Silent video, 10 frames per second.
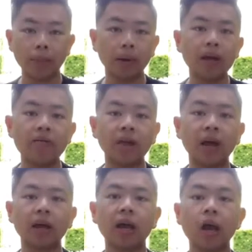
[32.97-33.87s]
I believe that
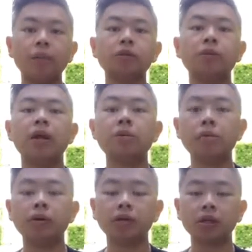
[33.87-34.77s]
I can help as many
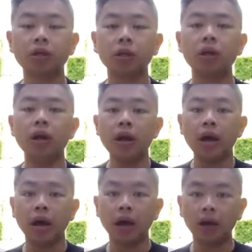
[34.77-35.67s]
people as I could,
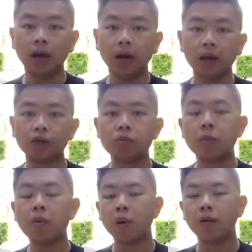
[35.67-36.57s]
and uh, those
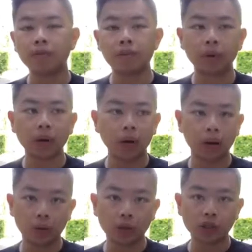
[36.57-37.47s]
people who have
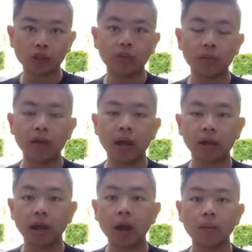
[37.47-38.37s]
uh, questions for me, I
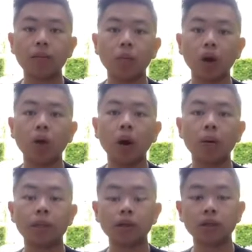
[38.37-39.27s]
can help one-on-one
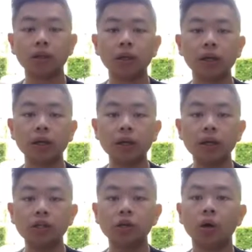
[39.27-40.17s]
personally.
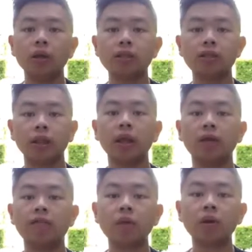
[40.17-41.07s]
So here's the thing,
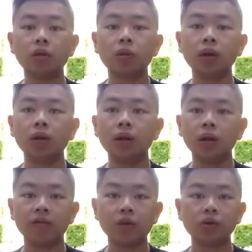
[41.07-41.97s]
if you want to do it,
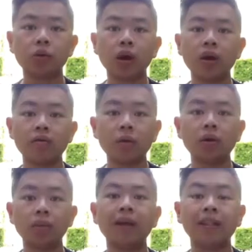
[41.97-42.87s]
if you want to join out, if you want
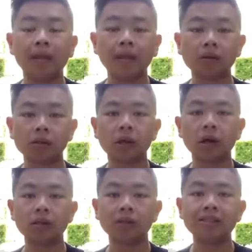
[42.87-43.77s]
to make ten thousand
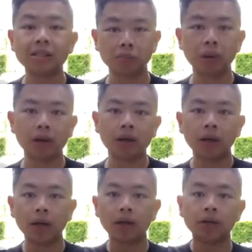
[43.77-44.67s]
dollars this month,
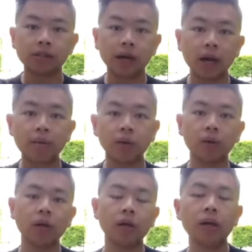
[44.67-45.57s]
sign up below
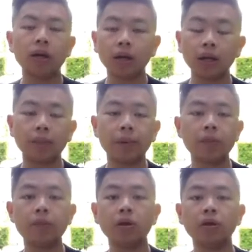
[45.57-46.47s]
here, click the button
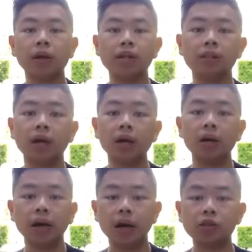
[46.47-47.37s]
below to get started.
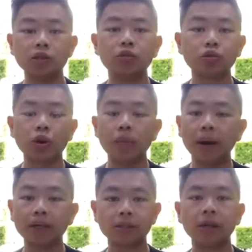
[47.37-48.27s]
As usual,
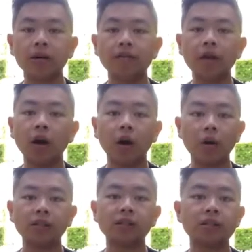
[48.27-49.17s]
my stuff
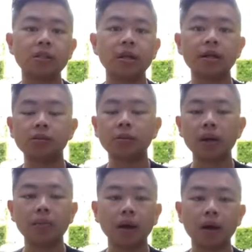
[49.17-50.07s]
always a sixty days money
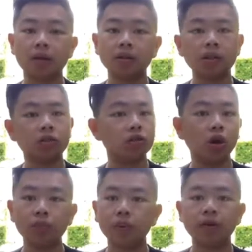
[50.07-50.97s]
back guarantee.
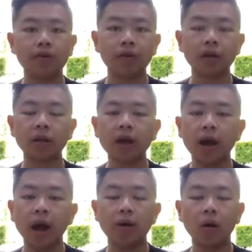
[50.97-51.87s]
Don't be afraid,
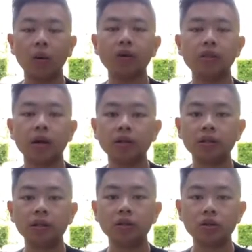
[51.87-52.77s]
I'll always
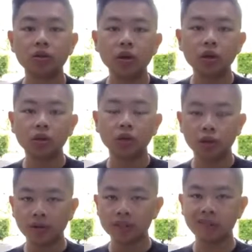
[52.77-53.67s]
guarantee you. So
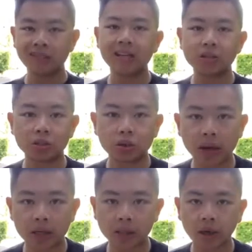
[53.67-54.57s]
you have sixty days to
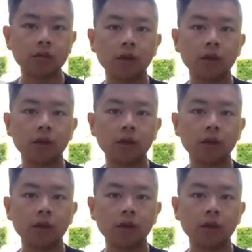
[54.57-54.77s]
try this out.